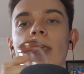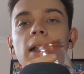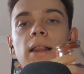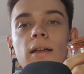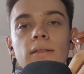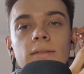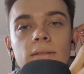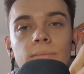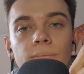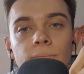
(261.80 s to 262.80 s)
a
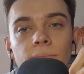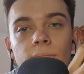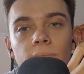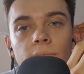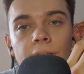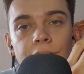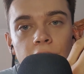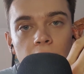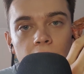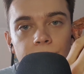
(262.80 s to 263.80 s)
glass
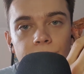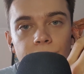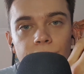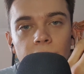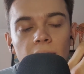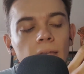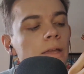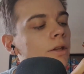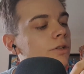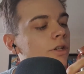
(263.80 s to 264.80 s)
jar.
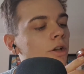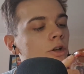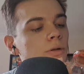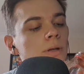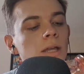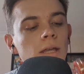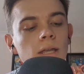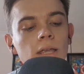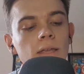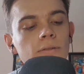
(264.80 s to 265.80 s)
So,
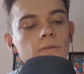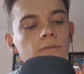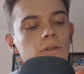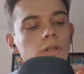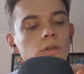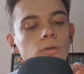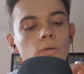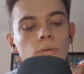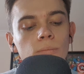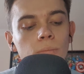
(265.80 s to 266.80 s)
if you
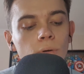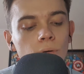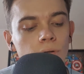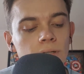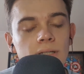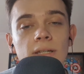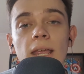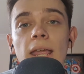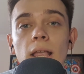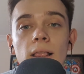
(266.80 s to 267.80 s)
bought
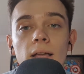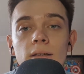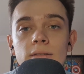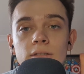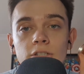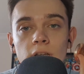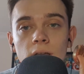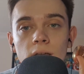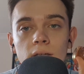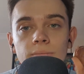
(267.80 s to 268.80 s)
a glass
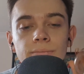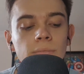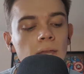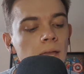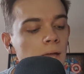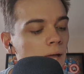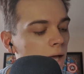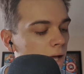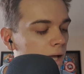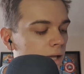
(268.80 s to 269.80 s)
jar
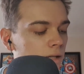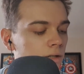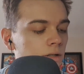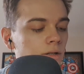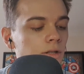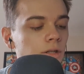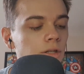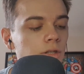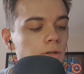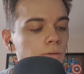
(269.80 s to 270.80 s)
and
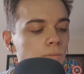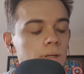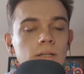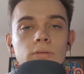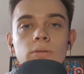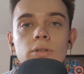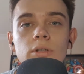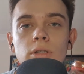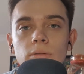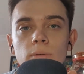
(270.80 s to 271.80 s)
you went to
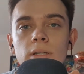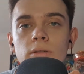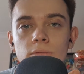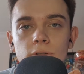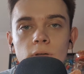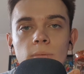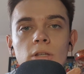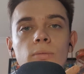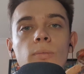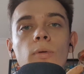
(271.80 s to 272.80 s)
a shop
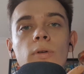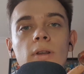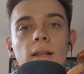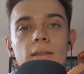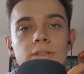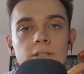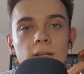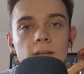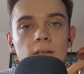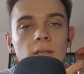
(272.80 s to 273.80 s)
and you bought a glass
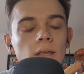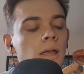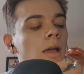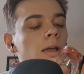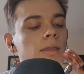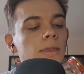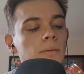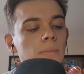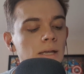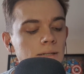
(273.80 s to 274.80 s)
jar,
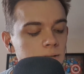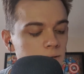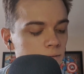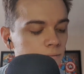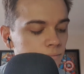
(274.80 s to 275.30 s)
they might